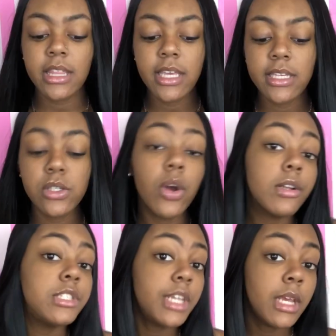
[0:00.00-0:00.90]
These
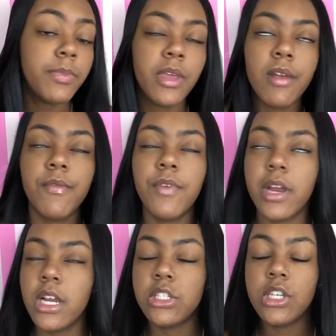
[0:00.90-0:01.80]
are cheap. They're
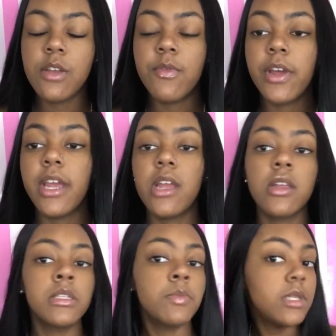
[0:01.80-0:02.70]
very cheap, very
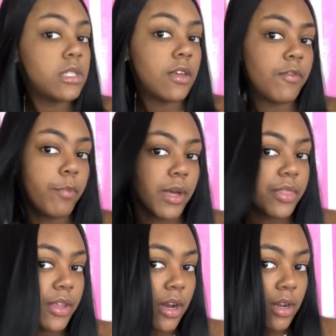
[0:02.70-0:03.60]
inexpensive,
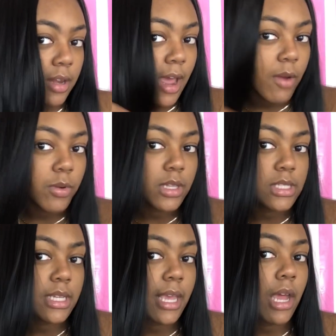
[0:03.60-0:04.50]
but they're not
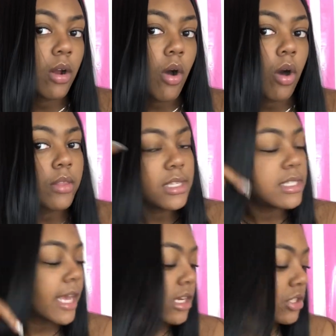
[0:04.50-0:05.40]
realistic at all. The
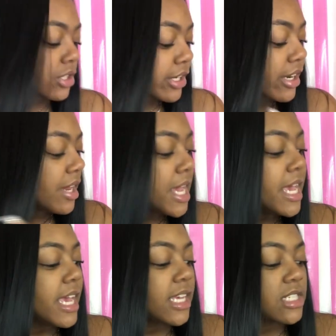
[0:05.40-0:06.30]
texture
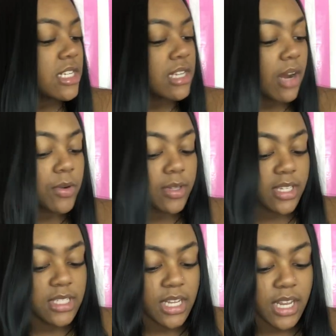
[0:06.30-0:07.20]
is just not
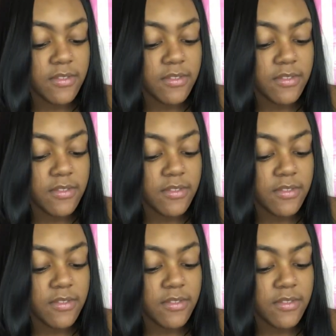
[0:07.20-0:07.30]
realistic.